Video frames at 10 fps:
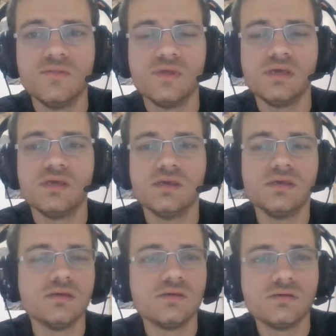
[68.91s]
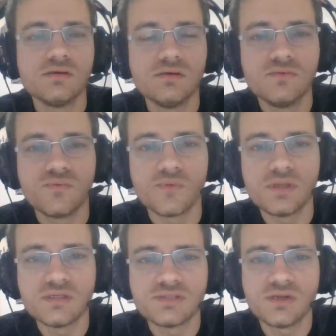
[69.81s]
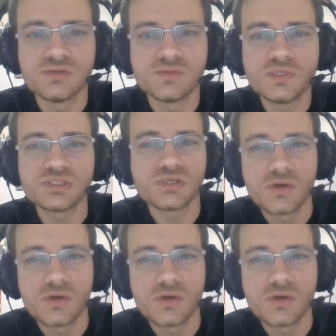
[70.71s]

the Nintendo Switch.